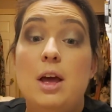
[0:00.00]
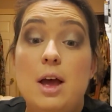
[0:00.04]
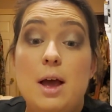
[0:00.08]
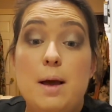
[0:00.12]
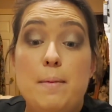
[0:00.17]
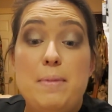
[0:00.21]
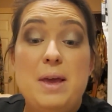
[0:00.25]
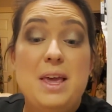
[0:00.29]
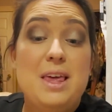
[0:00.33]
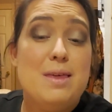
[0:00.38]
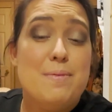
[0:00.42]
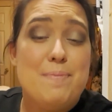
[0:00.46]

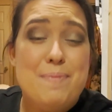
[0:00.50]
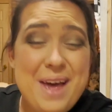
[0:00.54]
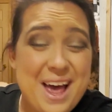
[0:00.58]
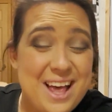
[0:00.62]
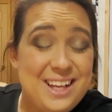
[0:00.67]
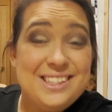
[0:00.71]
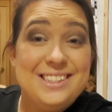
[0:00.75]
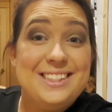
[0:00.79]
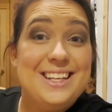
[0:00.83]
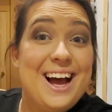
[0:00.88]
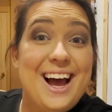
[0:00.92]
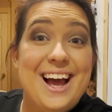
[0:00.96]
be the
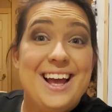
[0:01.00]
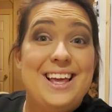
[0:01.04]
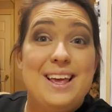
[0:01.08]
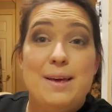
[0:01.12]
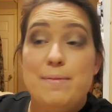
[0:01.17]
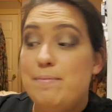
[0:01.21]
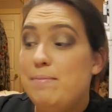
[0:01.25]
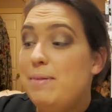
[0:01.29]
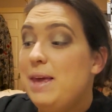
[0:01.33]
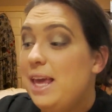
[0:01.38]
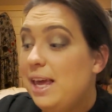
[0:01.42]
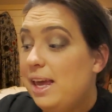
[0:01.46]
best I can
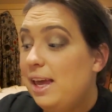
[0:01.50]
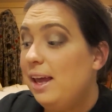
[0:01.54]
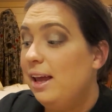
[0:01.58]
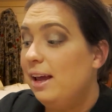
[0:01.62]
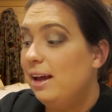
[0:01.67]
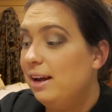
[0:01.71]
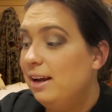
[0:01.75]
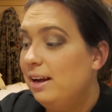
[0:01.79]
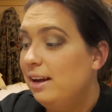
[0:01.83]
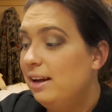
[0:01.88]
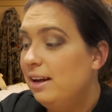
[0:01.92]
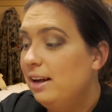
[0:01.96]
be.
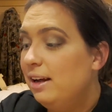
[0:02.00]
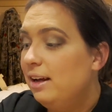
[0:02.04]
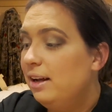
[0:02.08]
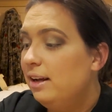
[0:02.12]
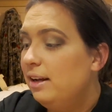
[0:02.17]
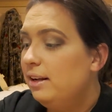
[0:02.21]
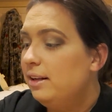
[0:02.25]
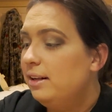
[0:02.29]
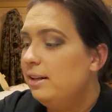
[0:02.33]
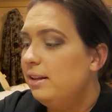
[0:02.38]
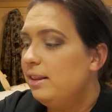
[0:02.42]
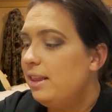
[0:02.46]

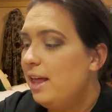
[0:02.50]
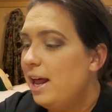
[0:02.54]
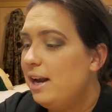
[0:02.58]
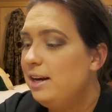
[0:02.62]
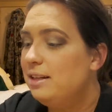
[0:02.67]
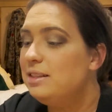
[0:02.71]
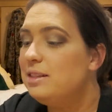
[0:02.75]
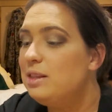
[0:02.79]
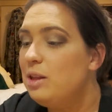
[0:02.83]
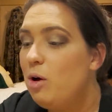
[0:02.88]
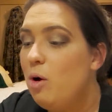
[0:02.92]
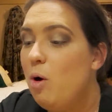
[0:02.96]
That
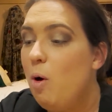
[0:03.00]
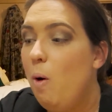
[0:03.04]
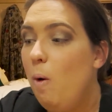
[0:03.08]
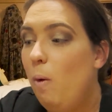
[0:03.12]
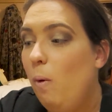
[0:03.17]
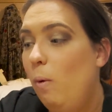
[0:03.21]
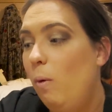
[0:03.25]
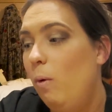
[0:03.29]
is the goal.